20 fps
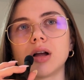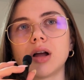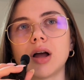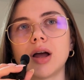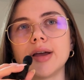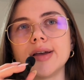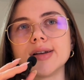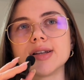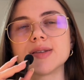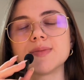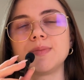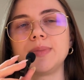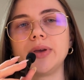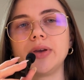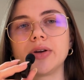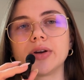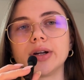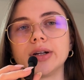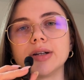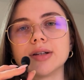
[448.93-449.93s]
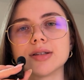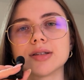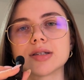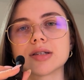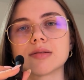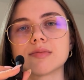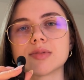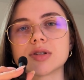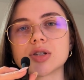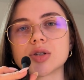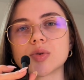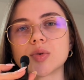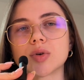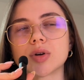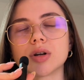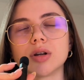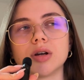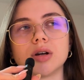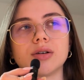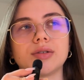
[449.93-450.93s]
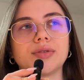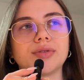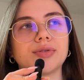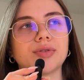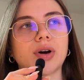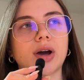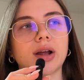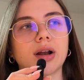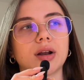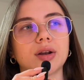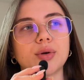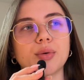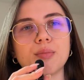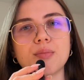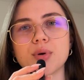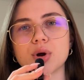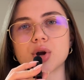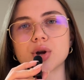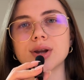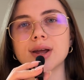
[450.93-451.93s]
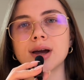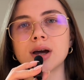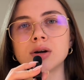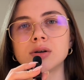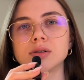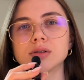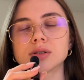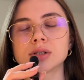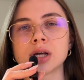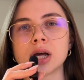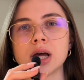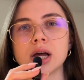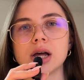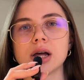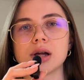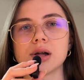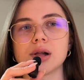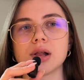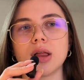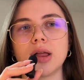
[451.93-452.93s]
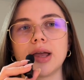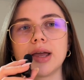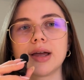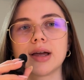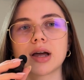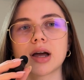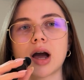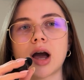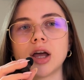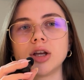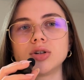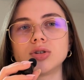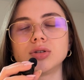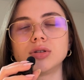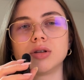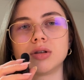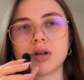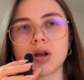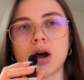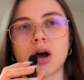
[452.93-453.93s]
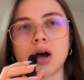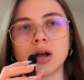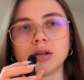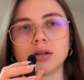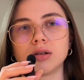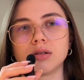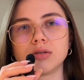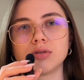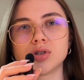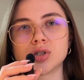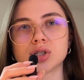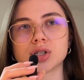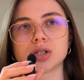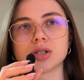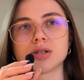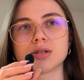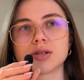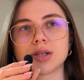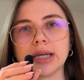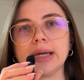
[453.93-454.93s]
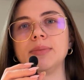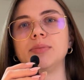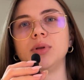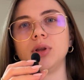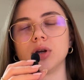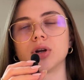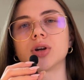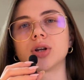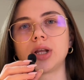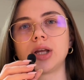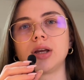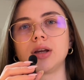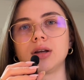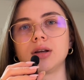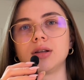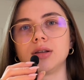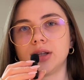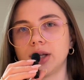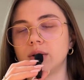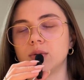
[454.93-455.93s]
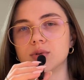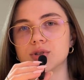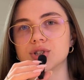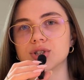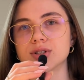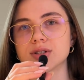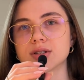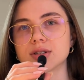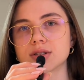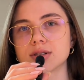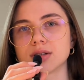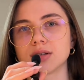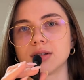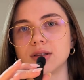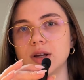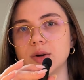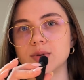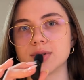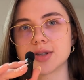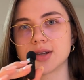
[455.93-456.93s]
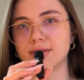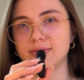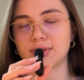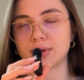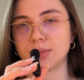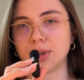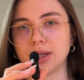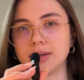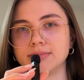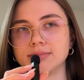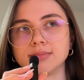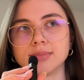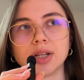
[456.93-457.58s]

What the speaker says: I experienced some sort of, I don't know, burnout. Like, I could not just keep learning languages. That was it for me.